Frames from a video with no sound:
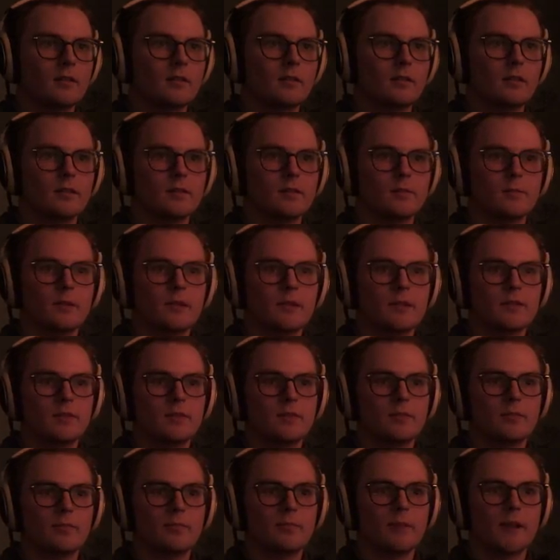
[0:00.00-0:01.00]
Let's place
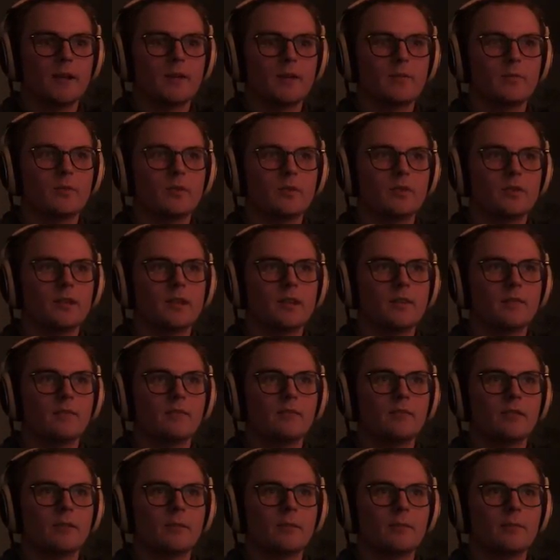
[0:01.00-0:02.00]
you back where you came
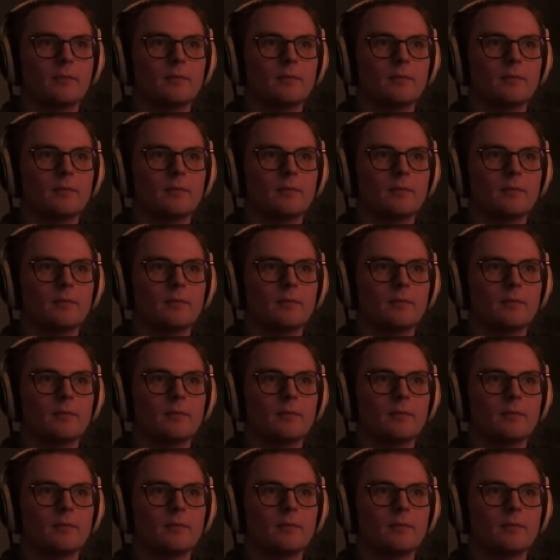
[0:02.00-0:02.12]
from.